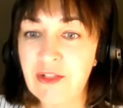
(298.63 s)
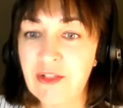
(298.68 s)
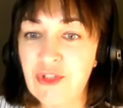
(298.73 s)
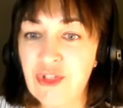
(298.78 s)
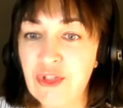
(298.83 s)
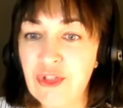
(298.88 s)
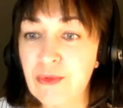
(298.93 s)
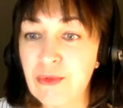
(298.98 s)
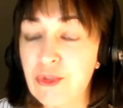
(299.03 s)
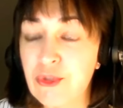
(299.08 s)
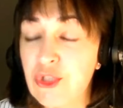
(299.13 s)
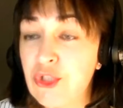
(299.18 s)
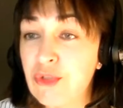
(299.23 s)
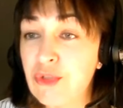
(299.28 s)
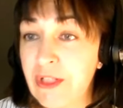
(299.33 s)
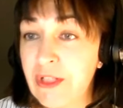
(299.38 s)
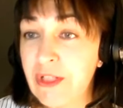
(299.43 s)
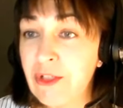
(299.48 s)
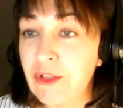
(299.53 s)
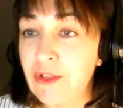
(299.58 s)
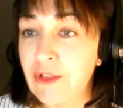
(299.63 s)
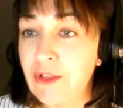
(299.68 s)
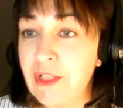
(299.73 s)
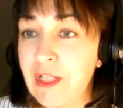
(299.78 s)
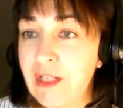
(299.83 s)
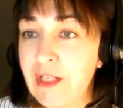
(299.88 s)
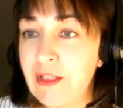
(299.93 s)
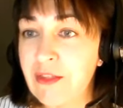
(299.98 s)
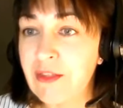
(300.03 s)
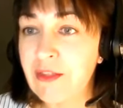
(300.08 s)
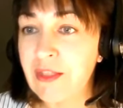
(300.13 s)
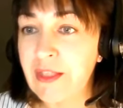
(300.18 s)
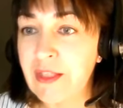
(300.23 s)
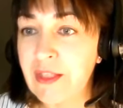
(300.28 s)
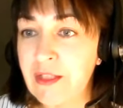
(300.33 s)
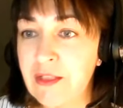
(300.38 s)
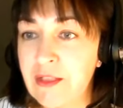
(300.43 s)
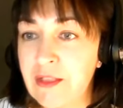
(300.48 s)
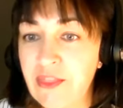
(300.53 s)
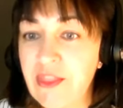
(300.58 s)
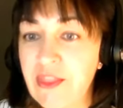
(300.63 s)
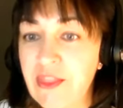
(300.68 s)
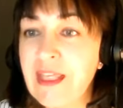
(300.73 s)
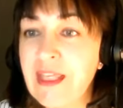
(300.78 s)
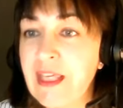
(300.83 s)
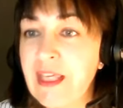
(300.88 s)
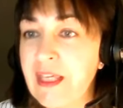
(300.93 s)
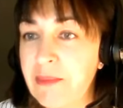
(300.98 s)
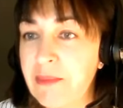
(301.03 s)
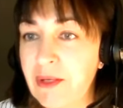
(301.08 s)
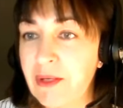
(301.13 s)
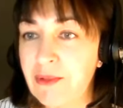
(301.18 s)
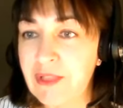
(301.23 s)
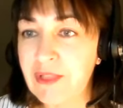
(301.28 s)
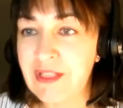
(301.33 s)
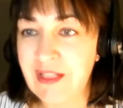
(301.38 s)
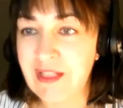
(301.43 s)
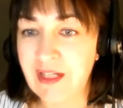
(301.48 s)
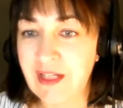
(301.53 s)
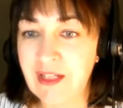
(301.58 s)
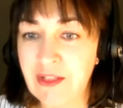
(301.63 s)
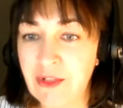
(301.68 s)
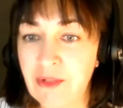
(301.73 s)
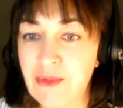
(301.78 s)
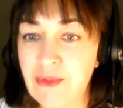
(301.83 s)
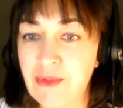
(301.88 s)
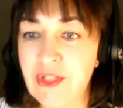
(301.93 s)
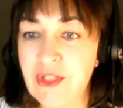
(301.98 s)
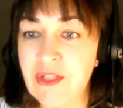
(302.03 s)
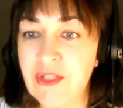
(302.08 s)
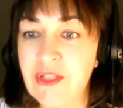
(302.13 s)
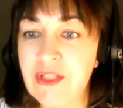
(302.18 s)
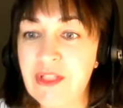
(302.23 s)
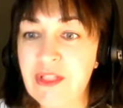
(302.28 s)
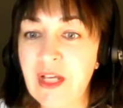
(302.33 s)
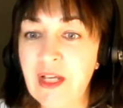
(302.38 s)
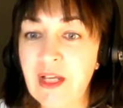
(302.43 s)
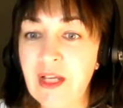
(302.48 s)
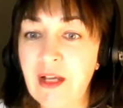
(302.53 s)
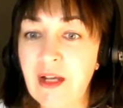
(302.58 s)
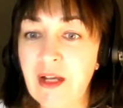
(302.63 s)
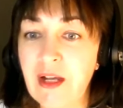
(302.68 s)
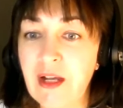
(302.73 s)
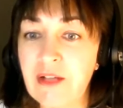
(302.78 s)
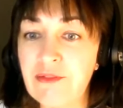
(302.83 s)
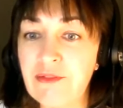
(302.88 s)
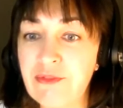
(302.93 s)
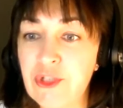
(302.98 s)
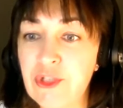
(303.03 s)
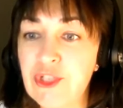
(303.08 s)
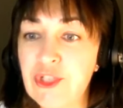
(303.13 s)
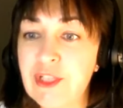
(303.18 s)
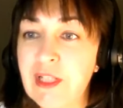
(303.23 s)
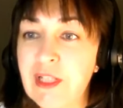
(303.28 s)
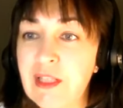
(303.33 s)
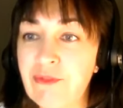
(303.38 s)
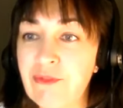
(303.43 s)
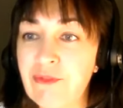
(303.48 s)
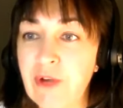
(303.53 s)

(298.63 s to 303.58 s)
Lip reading: to trigger the thinking about this diagnosis, unfortunately,